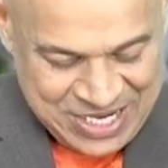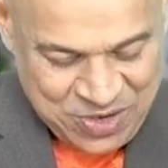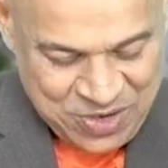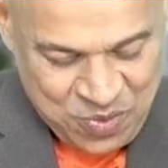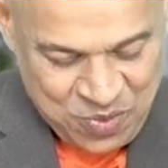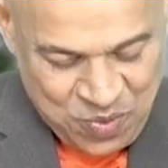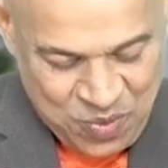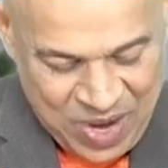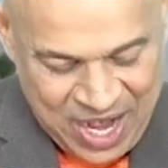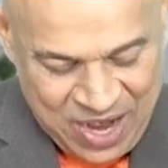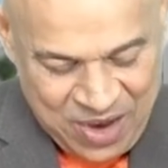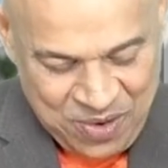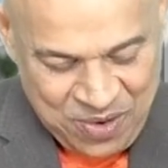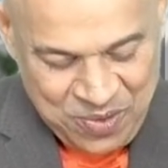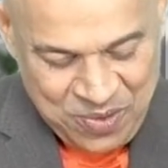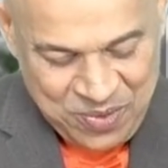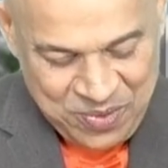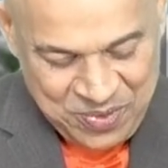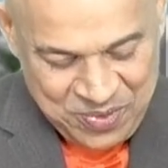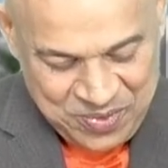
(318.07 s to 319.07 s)

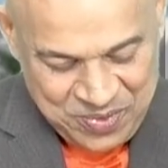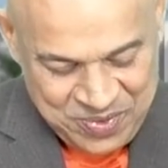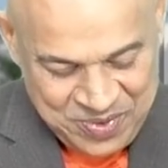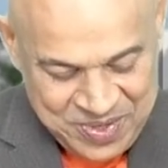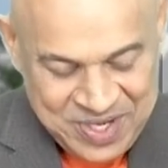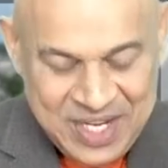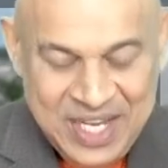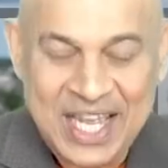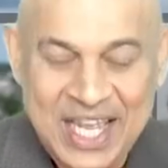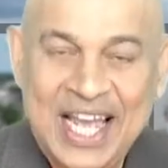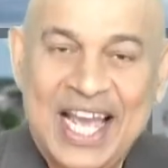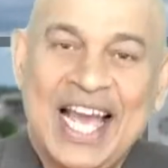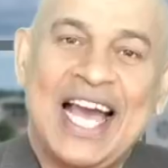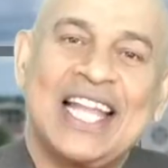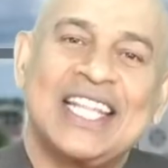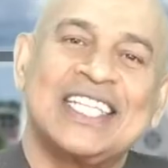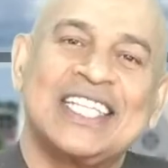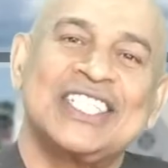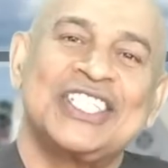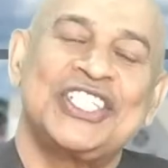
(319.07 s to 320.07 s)
Wow. I
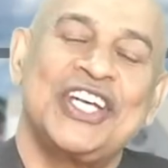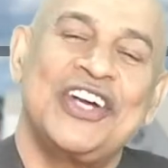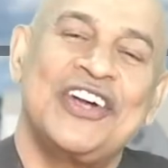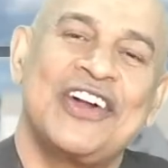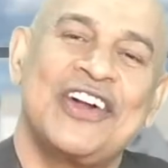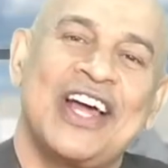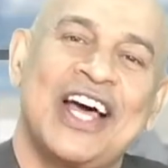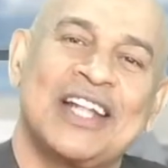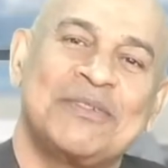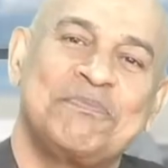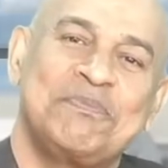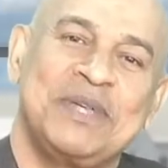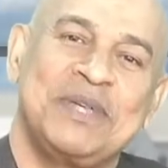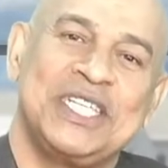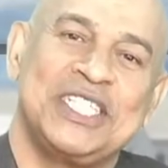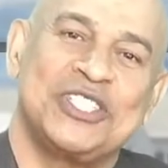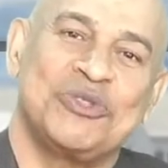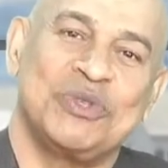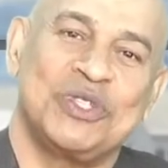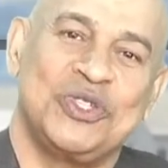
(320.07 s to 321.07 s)
had to share that
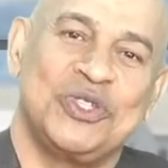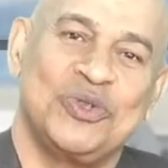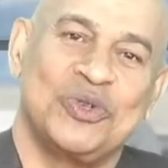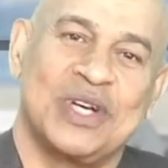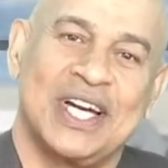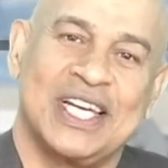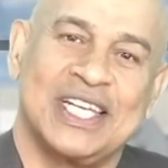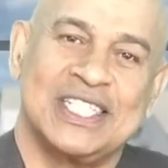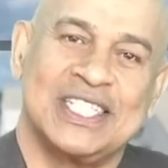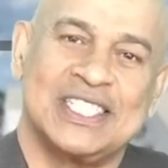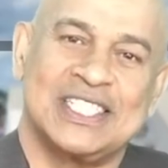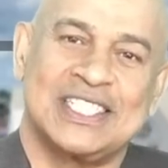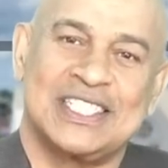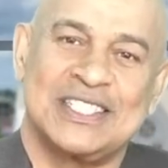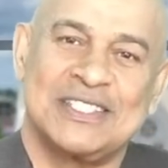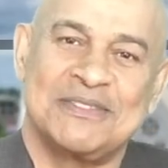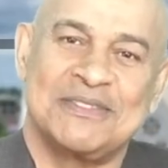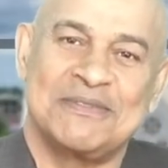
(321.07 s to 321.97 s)
piece with you guys.